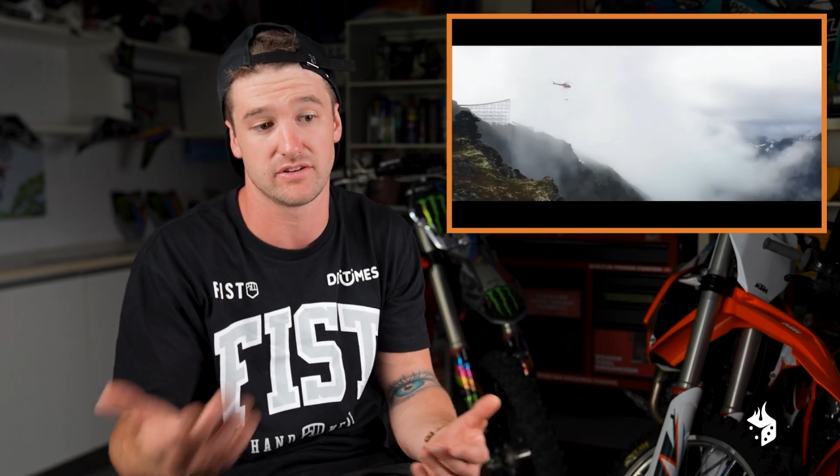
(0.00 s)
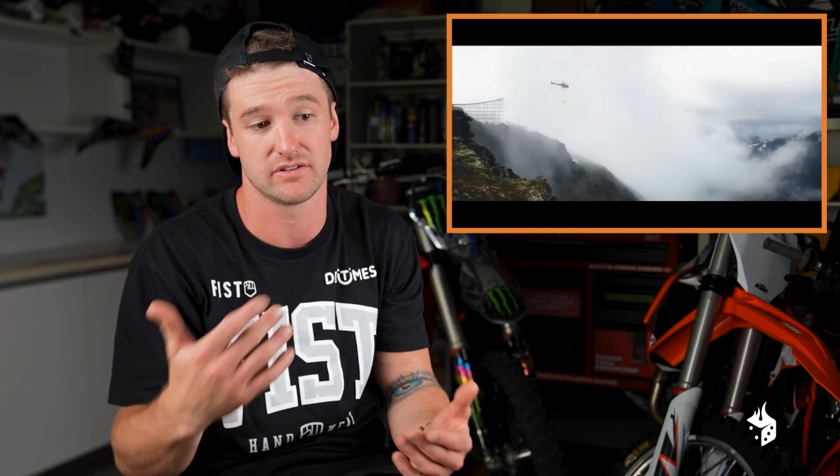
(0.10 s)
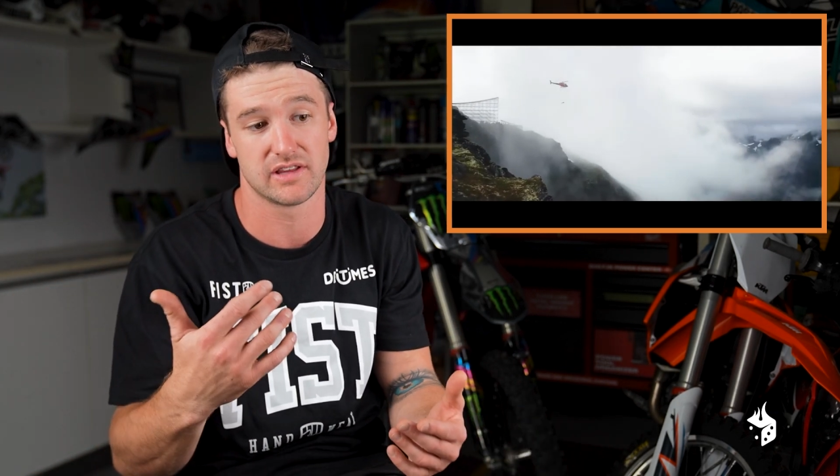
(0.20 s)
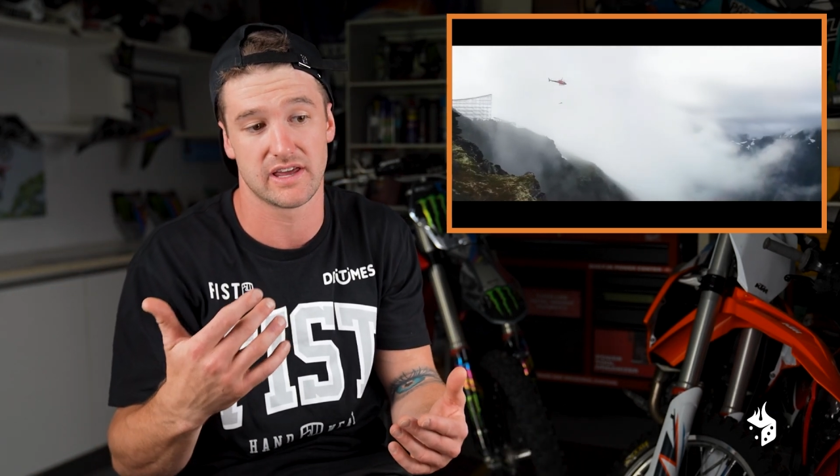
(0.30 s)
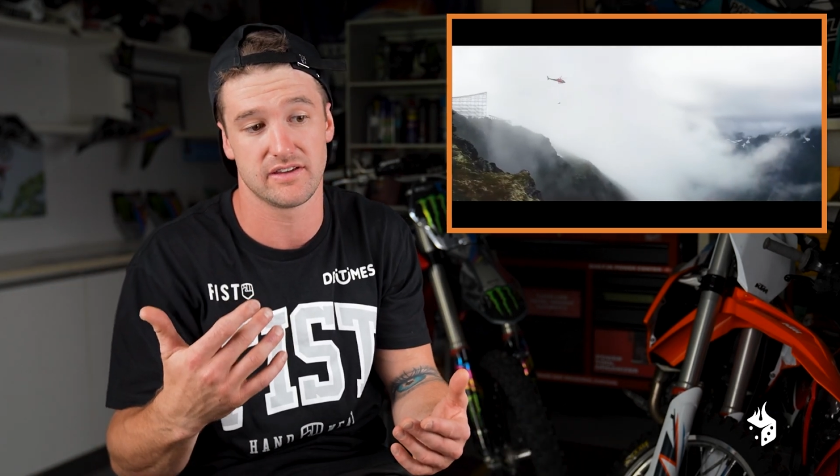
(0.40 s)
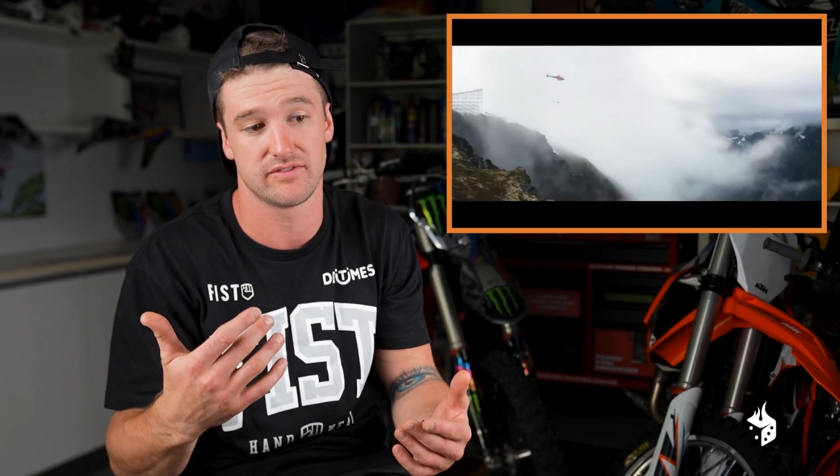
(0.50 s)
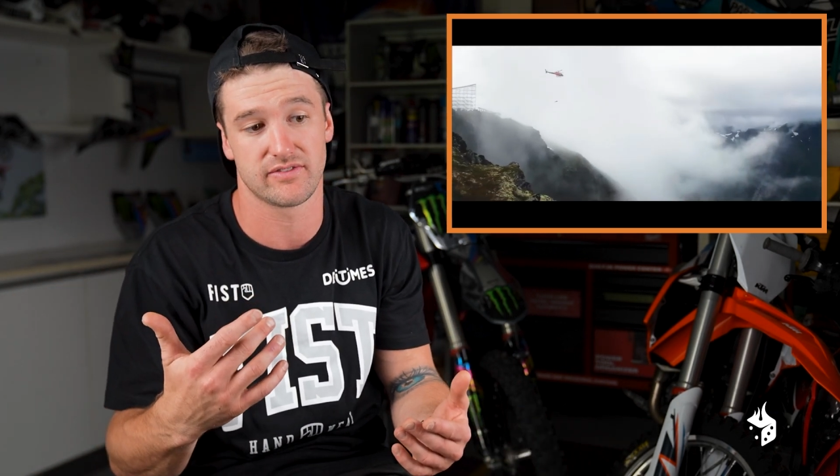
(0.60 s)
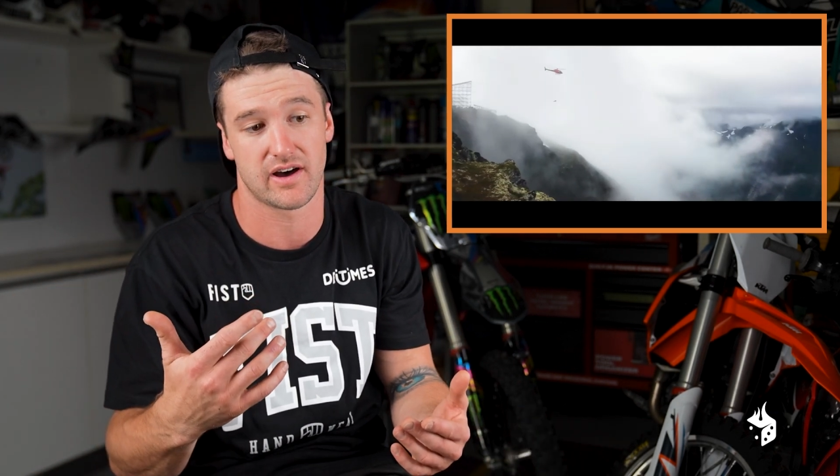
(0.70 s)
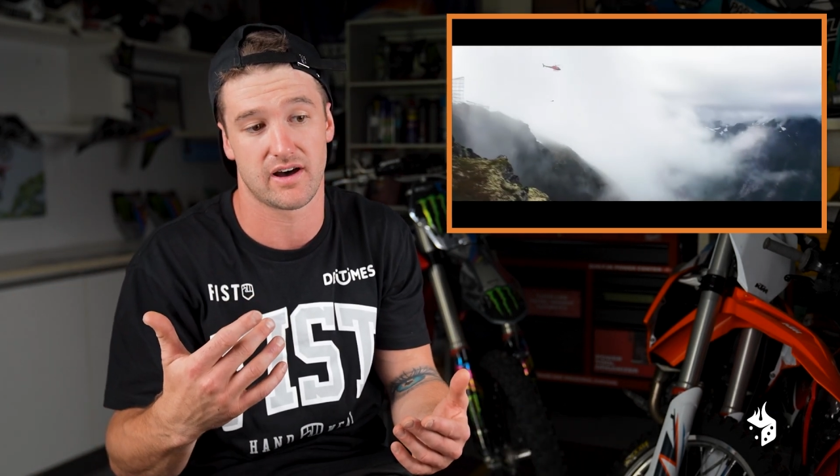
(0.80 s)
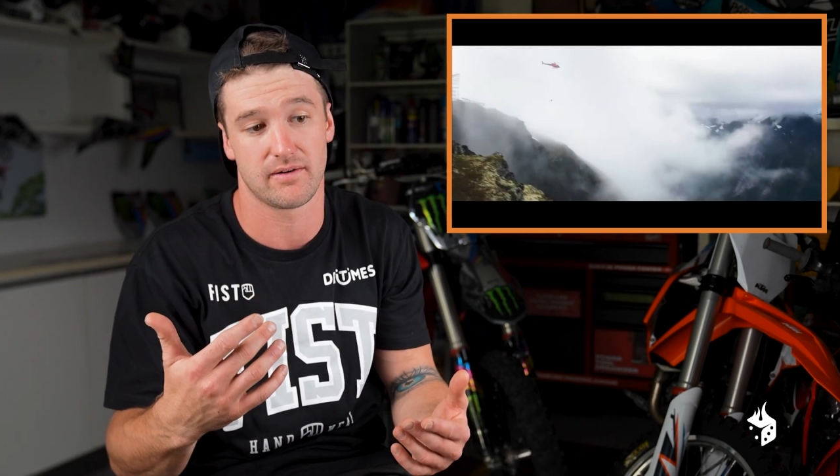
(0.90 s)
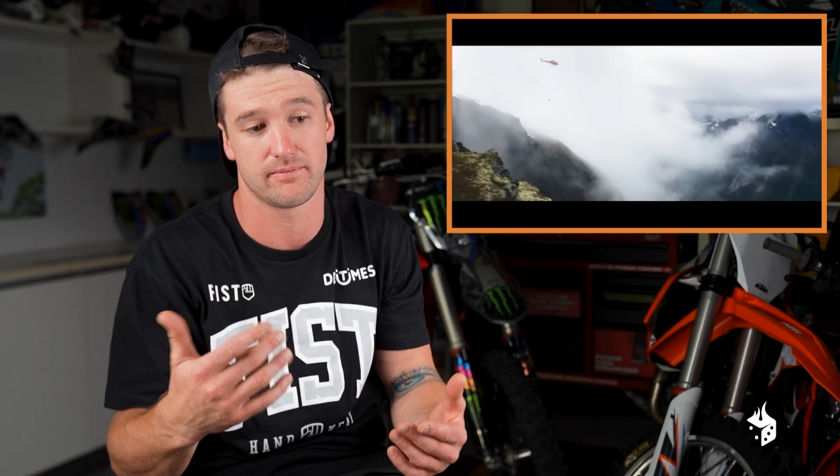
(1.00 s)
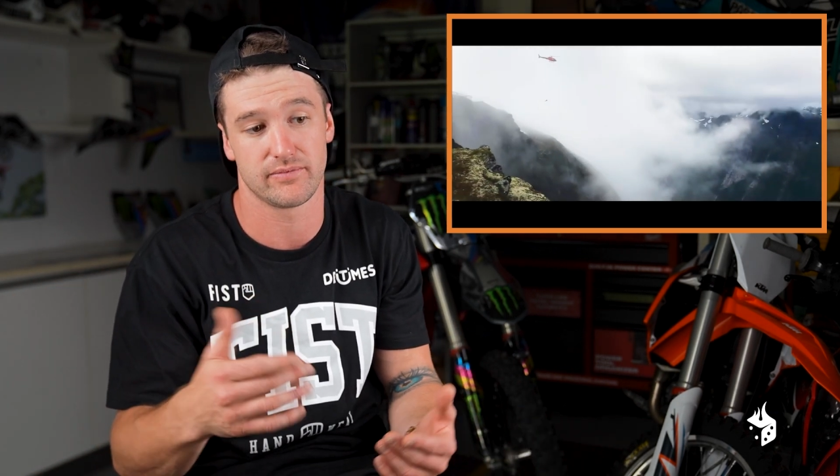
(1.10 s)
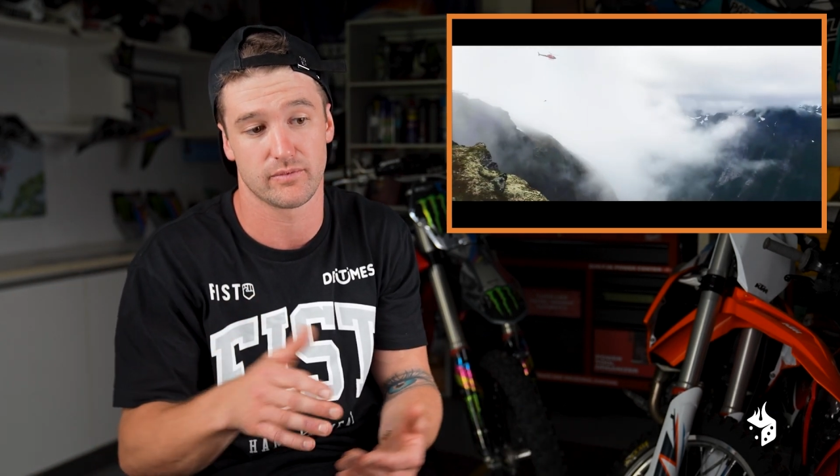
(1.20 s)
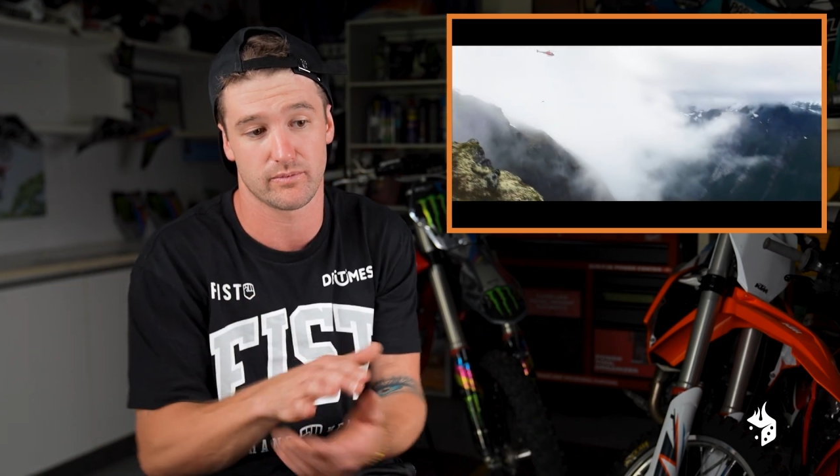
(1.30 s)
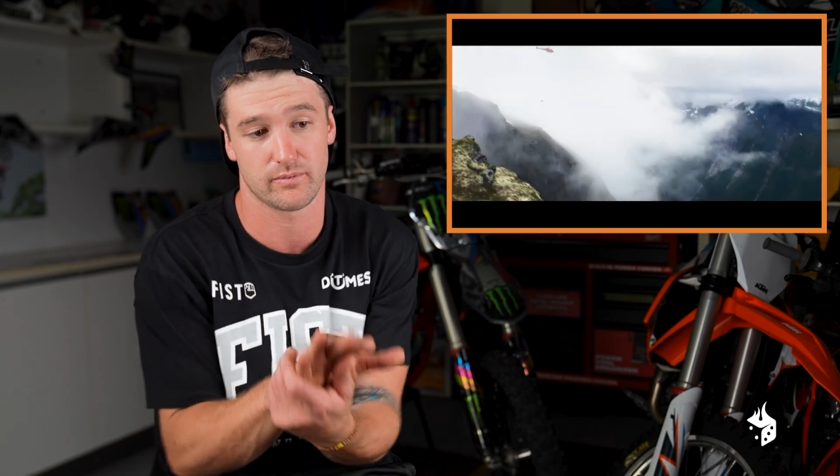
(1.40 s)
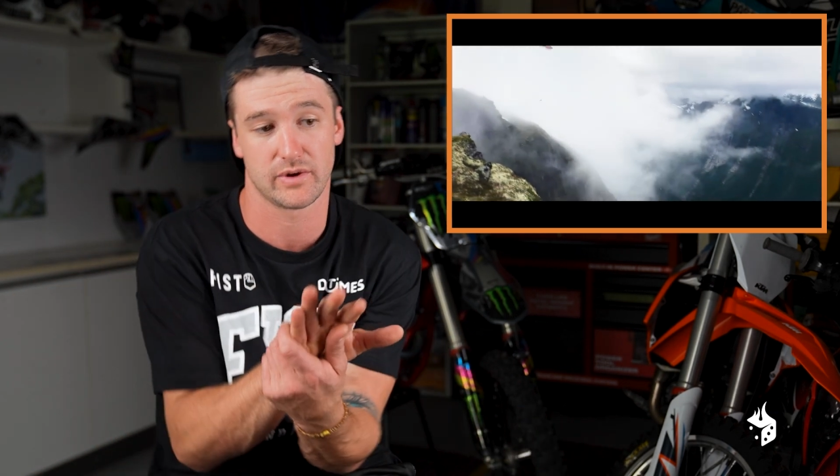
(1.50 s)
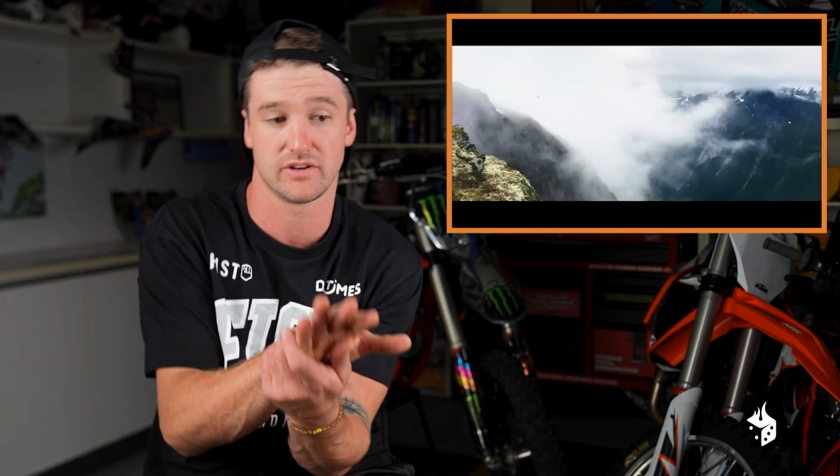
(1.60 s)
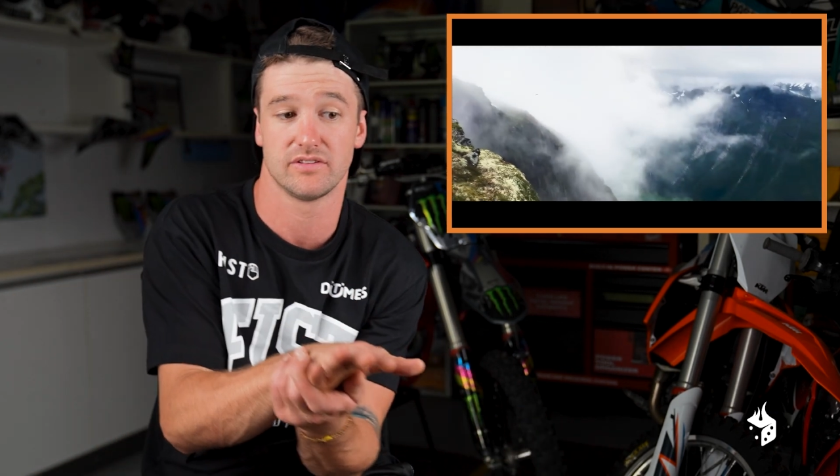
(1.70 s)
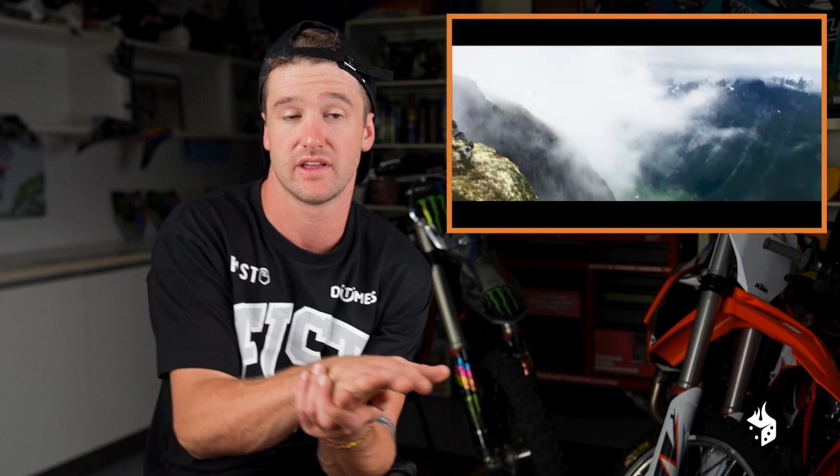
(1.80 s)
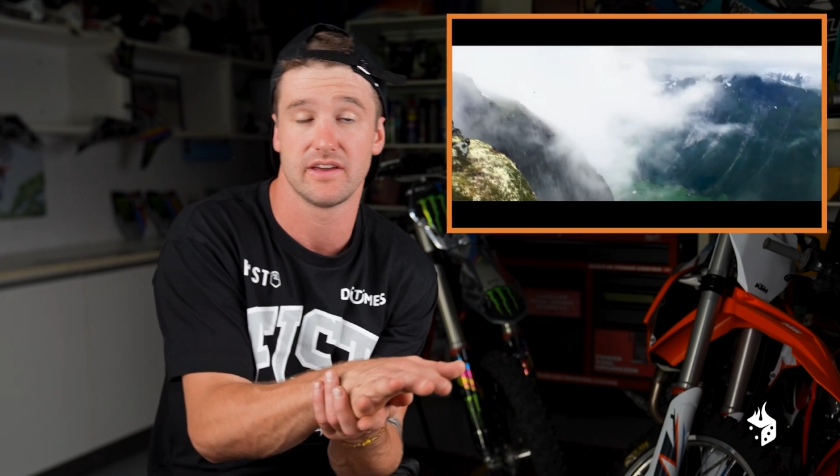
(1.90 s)
you leave
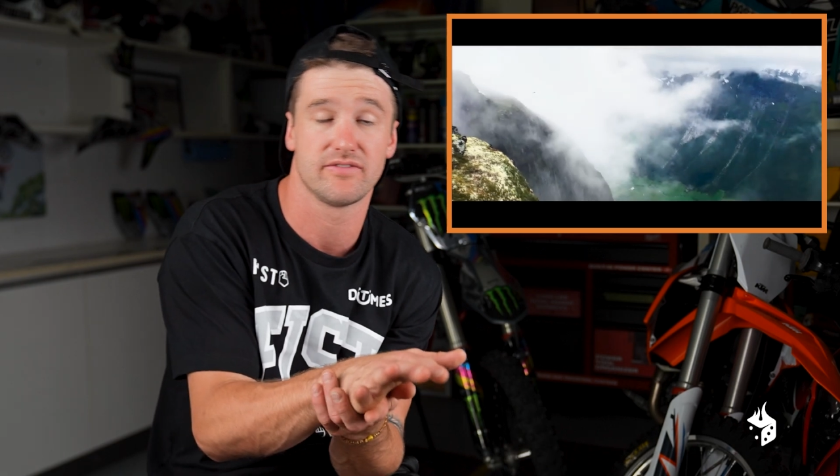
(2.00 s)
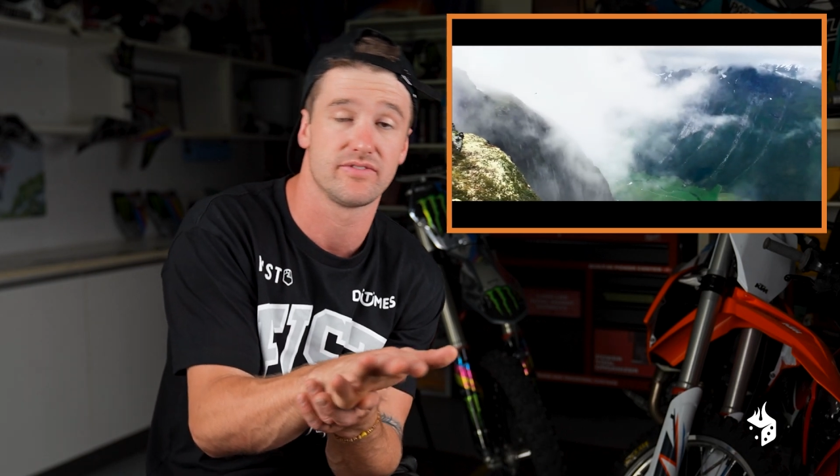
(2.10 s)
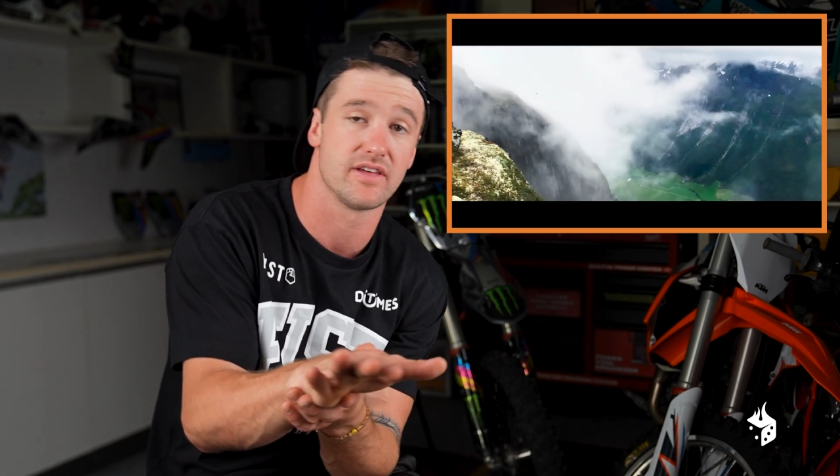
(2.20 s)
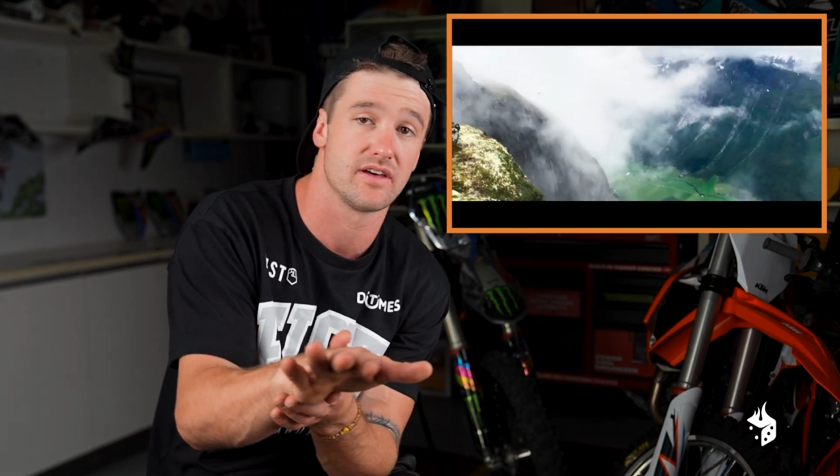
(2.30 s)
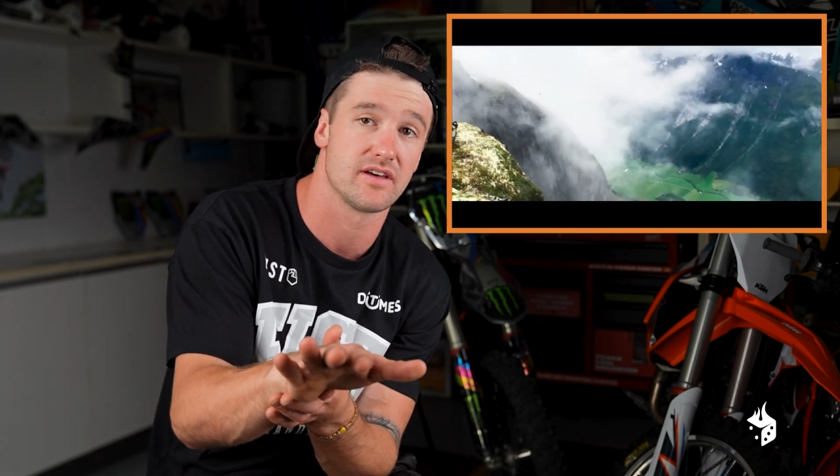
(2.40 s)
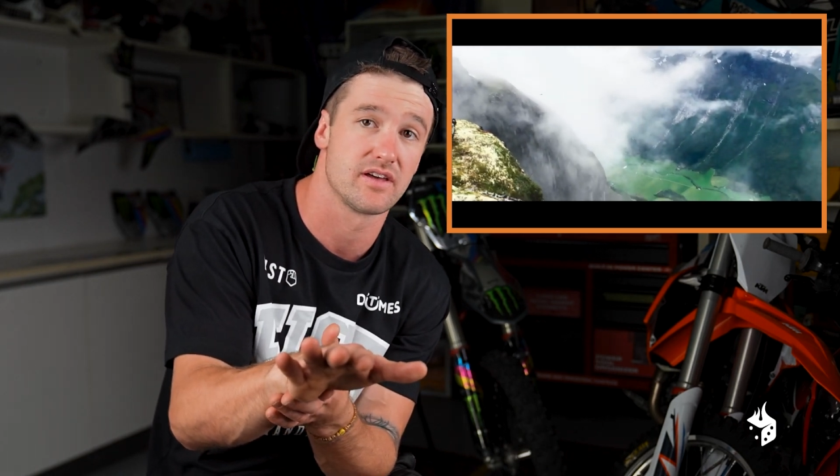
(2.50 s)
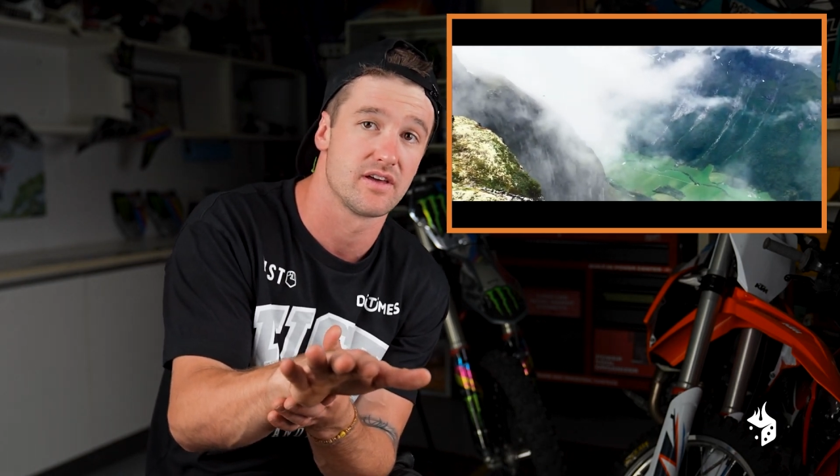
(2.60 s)
the